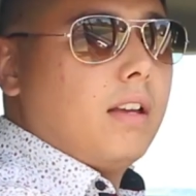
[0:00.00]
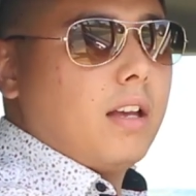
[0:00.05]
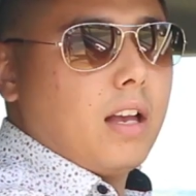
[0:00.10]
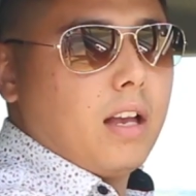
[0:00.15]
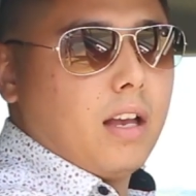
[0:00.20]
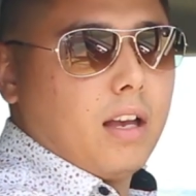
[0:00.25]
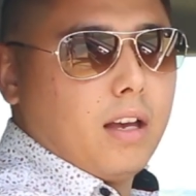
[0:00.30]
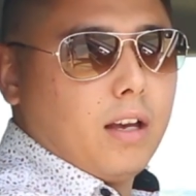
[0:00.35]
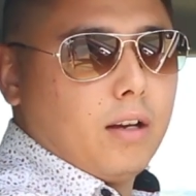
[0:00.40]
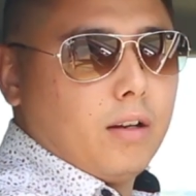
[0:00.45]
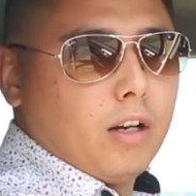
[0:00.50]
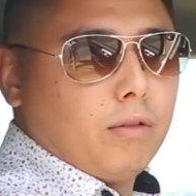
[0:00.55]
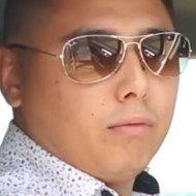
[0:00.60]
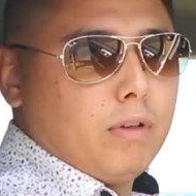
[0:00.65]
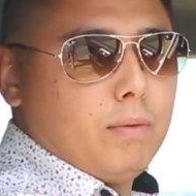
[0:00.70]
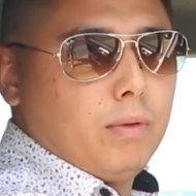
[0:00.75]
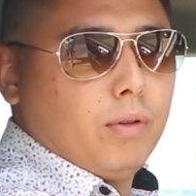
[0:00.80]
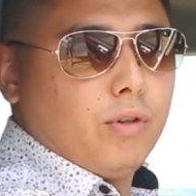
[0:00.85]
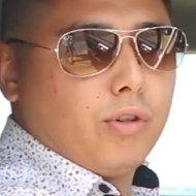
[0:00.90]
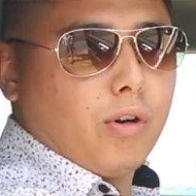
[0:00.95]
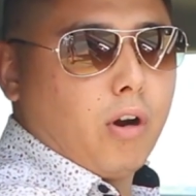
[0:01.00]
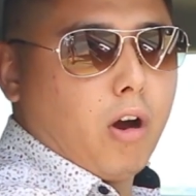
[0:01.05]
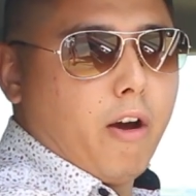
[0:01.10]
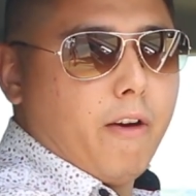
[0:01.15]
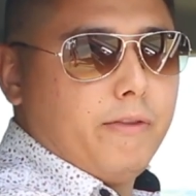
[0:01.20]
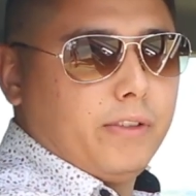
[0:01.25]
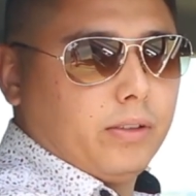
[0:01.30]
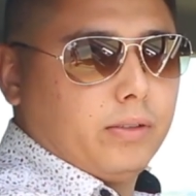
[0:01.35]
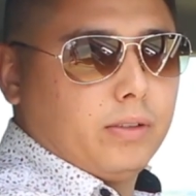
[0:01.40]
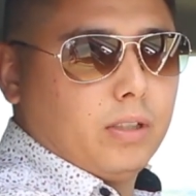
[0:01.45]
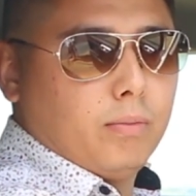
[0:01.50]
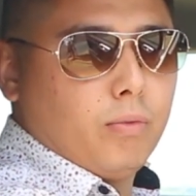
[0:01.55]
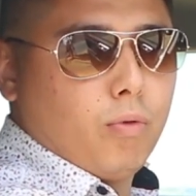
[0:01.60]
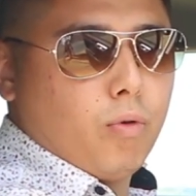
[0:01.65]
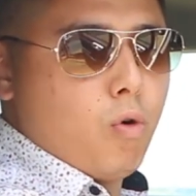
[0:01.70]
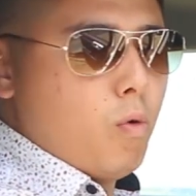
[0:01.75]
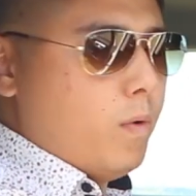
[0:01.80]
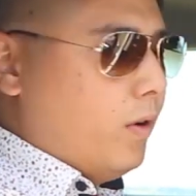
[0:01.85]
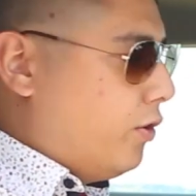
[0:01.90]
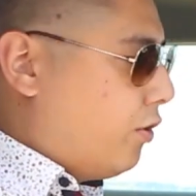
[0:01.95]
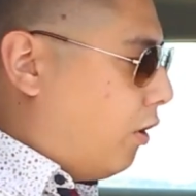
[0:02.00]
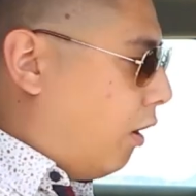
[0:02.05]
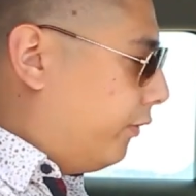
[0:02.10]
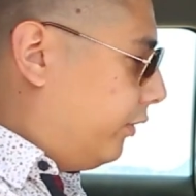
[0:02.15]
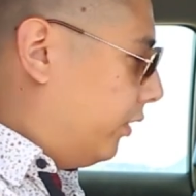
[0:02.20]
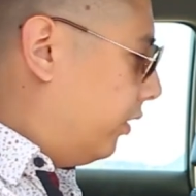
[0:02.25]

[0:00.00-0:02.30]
rear-wheel drive system or all-wheel drive